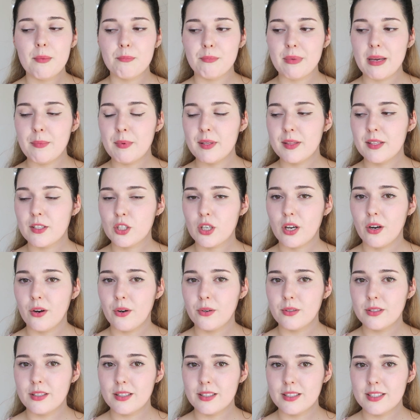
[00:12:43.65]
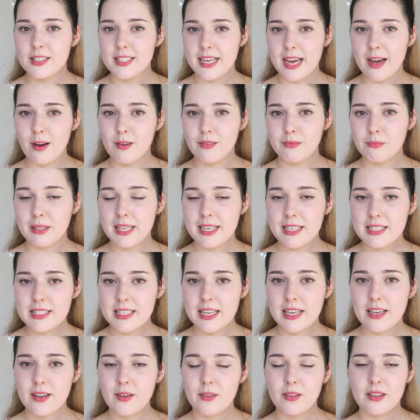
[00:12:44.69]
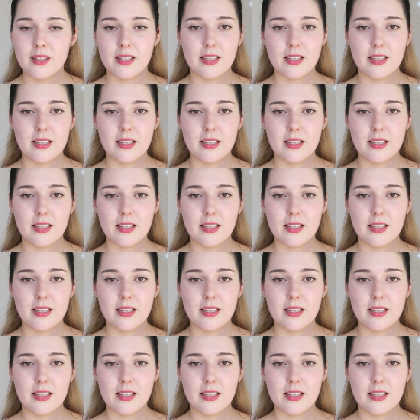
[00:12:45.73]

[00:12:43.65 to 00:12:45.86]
Maybe the Tone Down Blender,